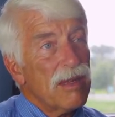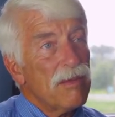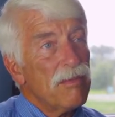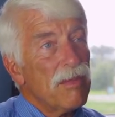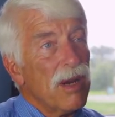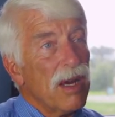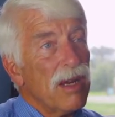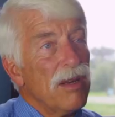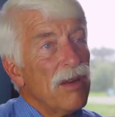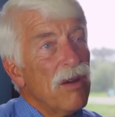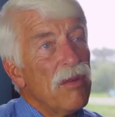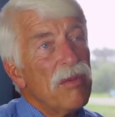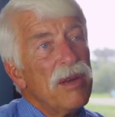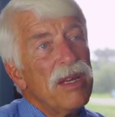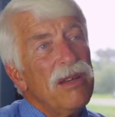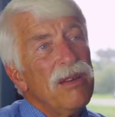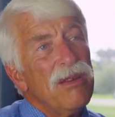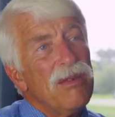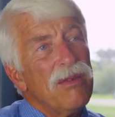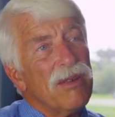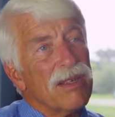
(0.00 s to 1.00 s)
But
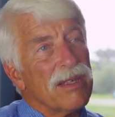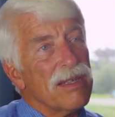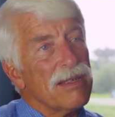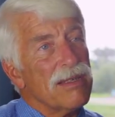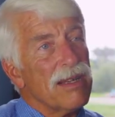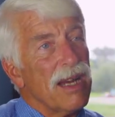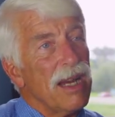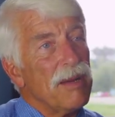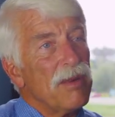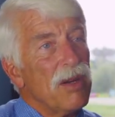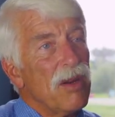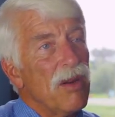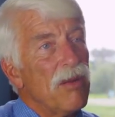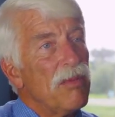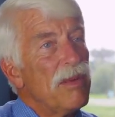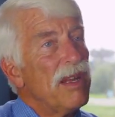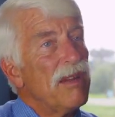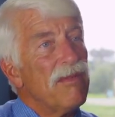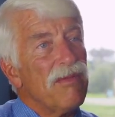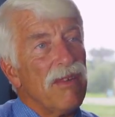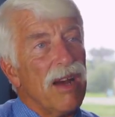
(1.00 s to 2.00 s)
nobody knew at the time, and
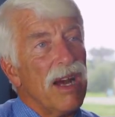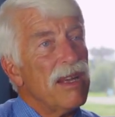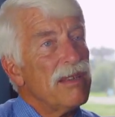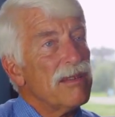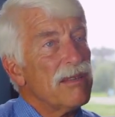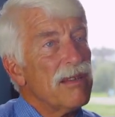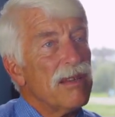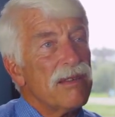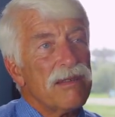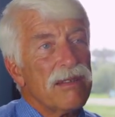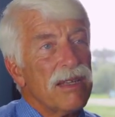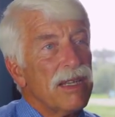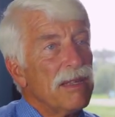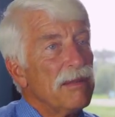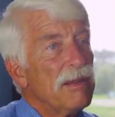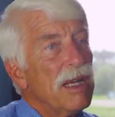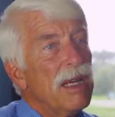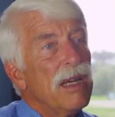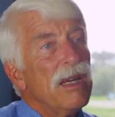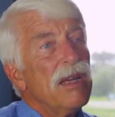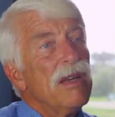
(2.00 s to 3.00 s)
nobody advised us.
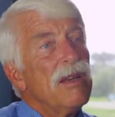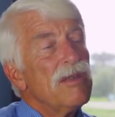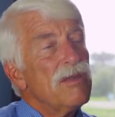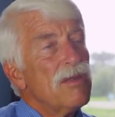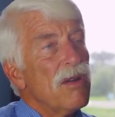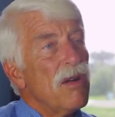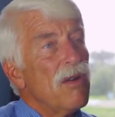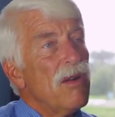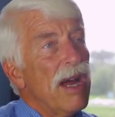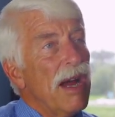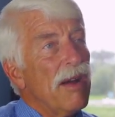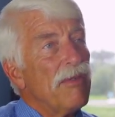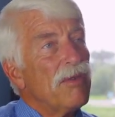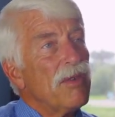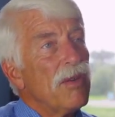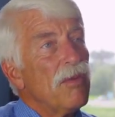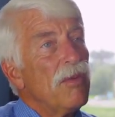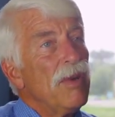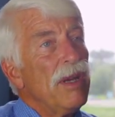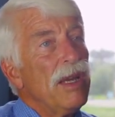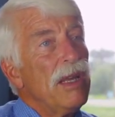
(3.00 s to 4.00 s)
And so
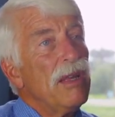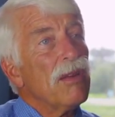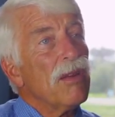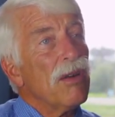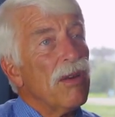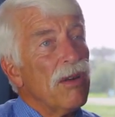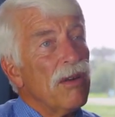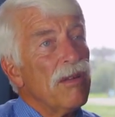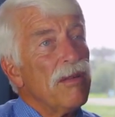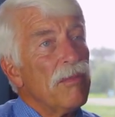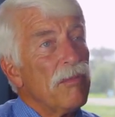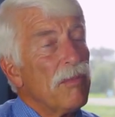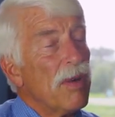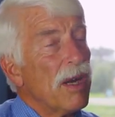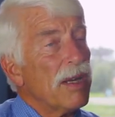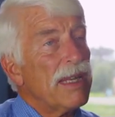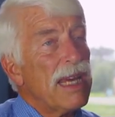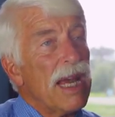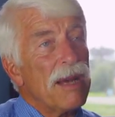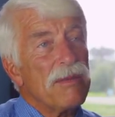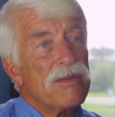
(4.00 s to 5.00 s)
after we learned,
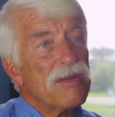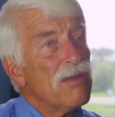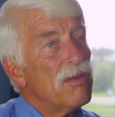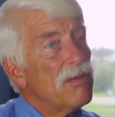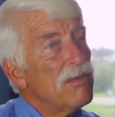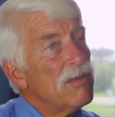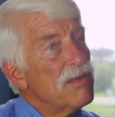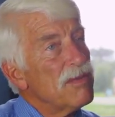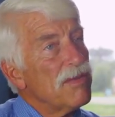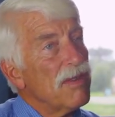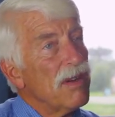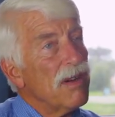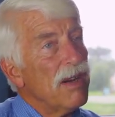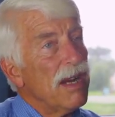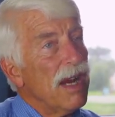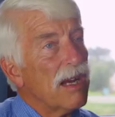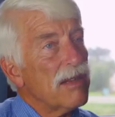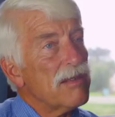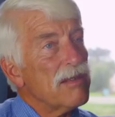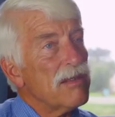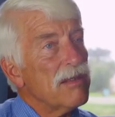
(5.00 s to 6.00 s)
but Capstone was
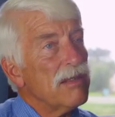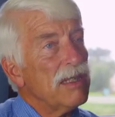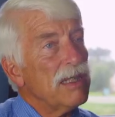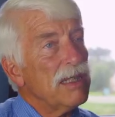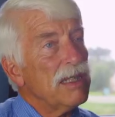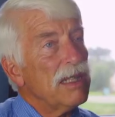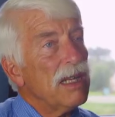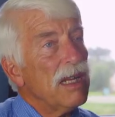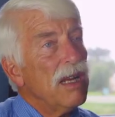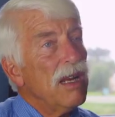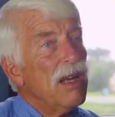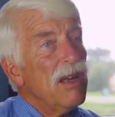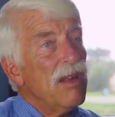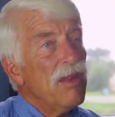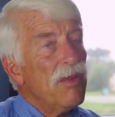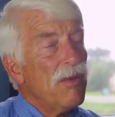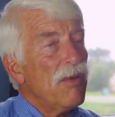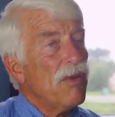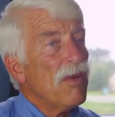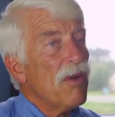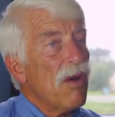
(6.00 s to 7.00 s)
very excellent
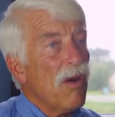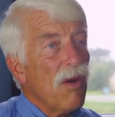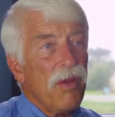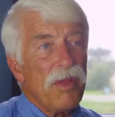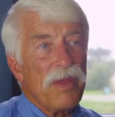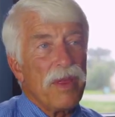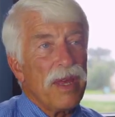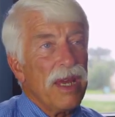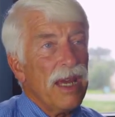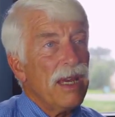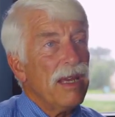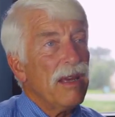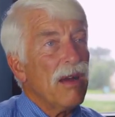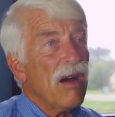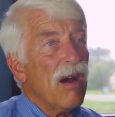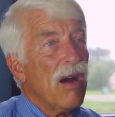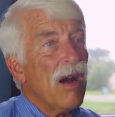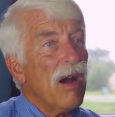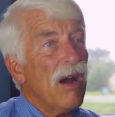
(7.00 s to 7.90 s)
through the whole thing.